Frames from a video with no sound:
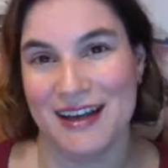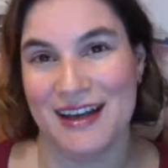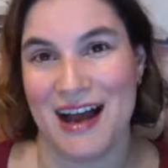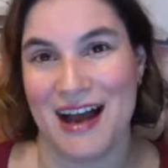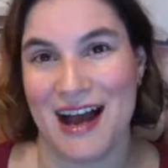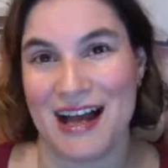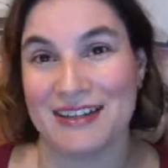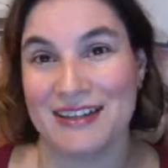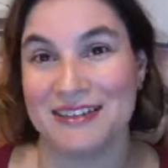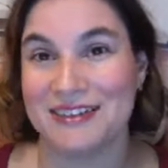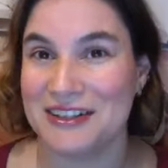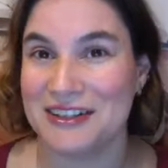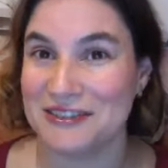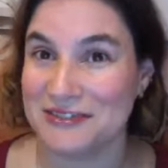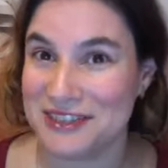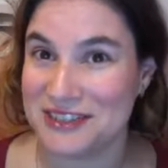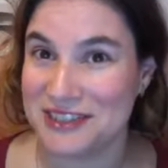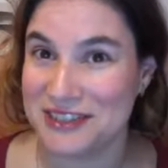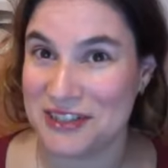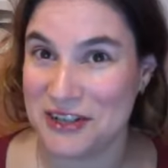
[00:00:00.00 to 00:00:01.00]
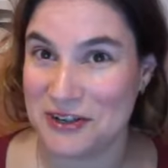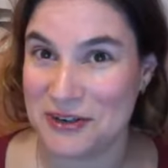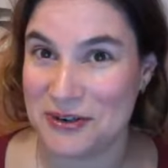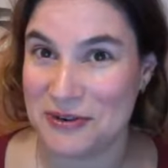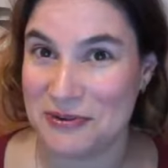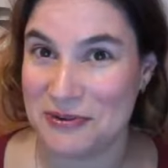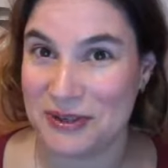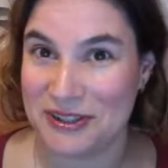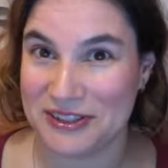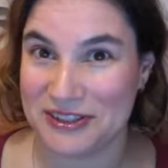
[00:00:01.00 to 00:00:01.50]
I'd love to know
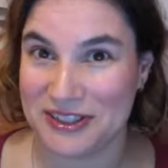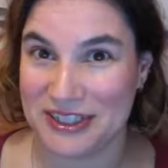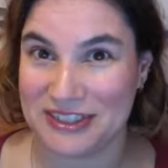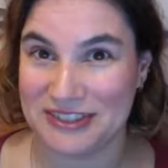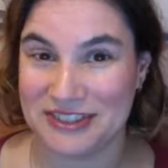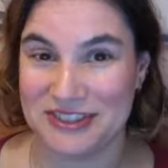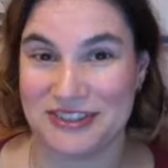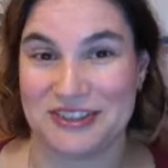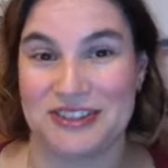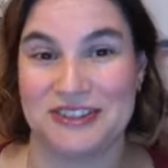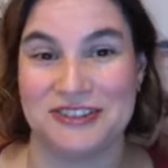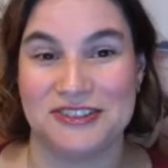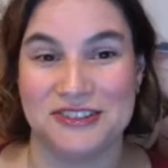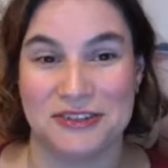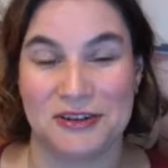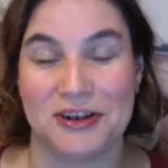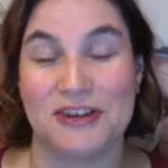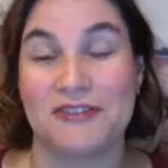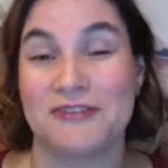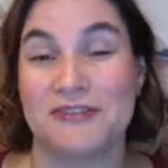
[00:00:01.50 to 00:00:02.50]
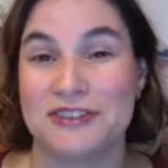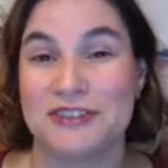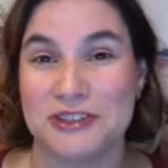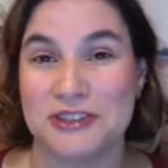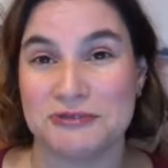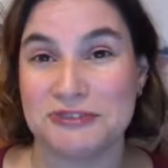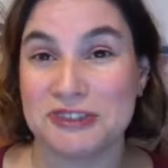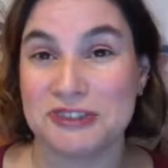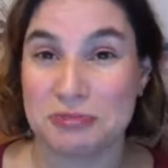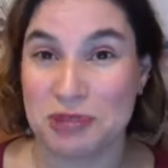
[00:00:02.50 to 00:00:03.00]
what your guesses are. So our first
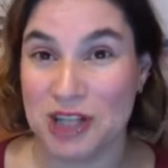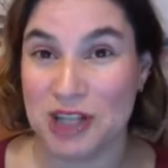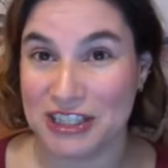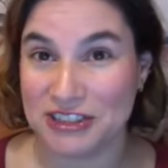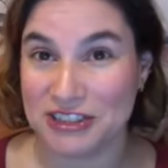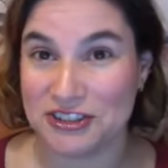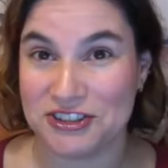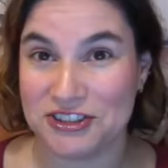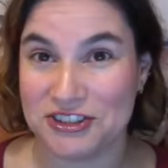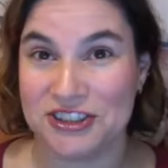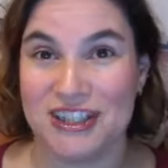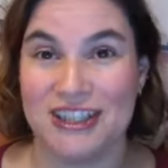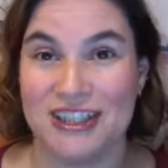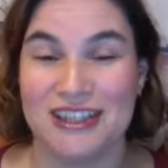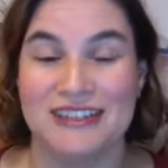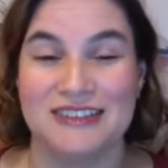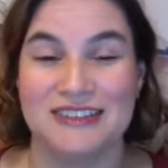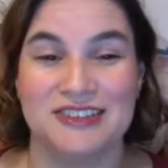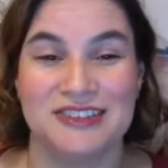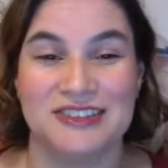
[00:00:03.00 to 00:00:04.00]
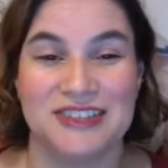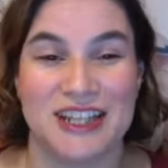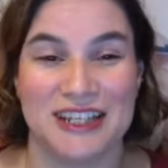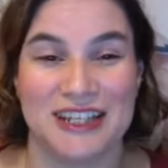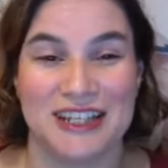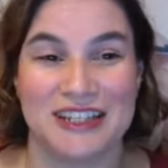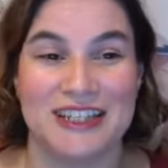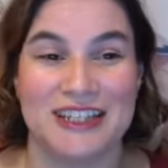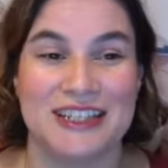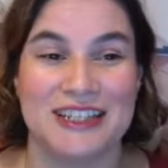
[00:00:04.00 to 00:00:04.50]
one was blush.
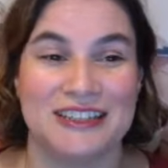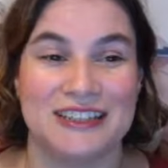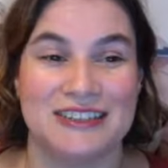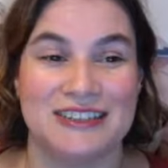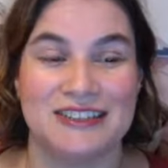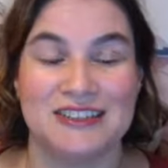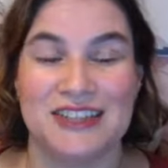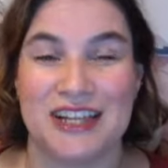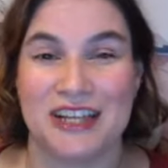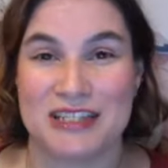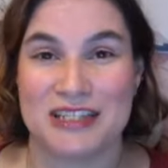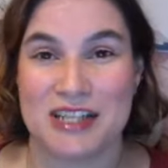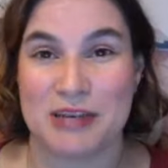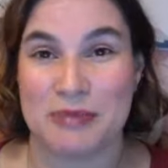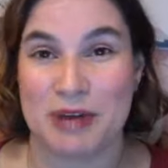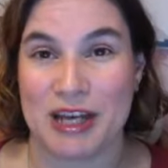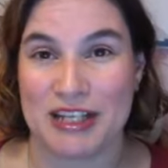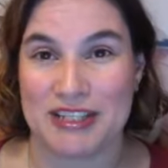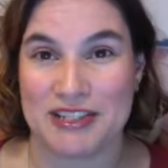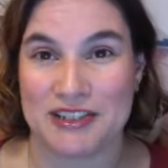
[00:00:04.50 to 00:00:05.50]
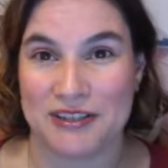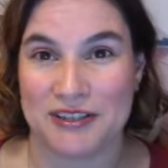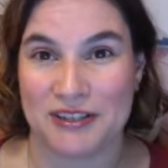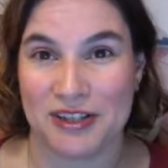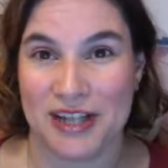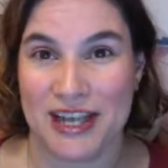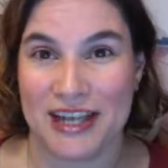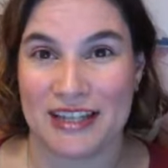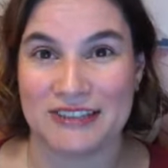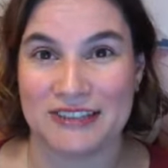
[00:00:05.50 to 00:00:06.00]
Second is
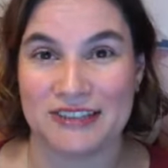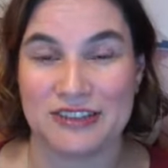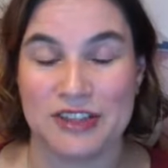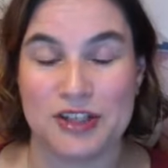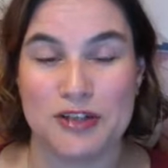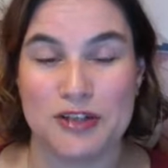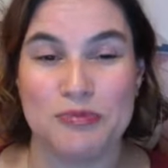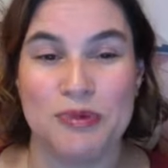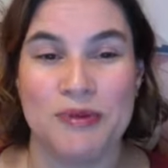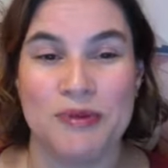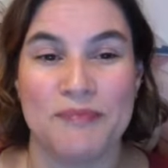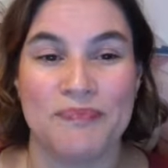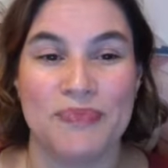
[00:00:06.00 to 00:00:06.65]
antibacterial hand soap.